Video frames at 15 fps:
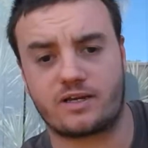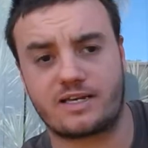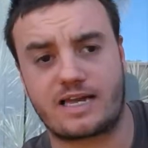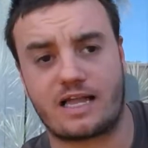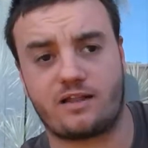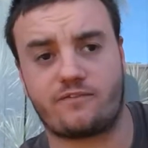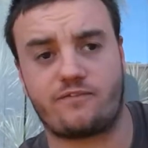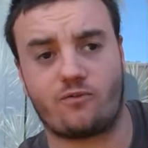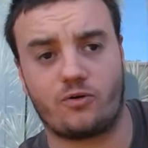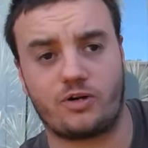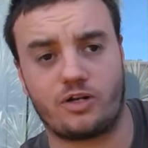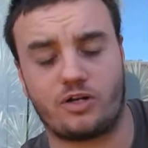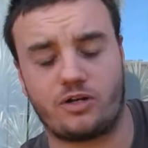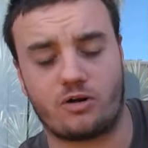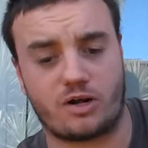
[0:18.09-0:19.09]

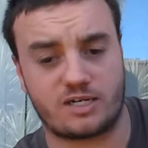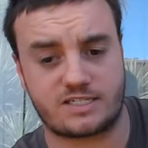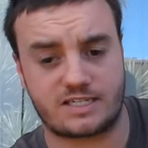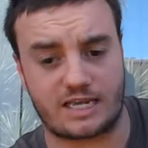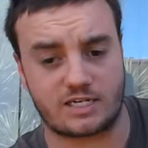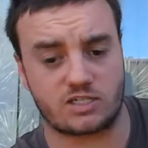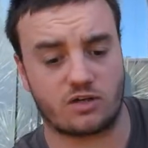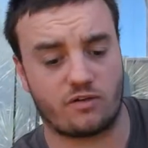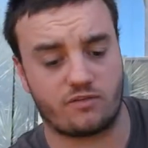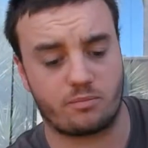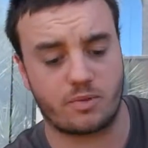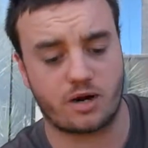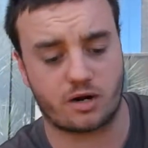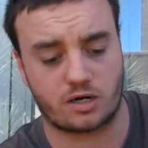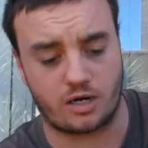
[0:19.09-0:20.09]
California, United States of
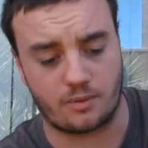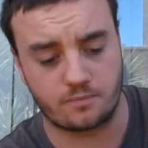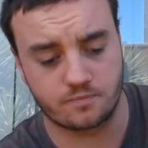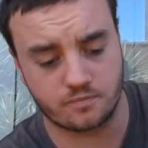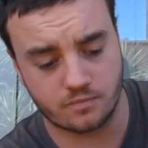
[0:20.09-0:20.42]
America.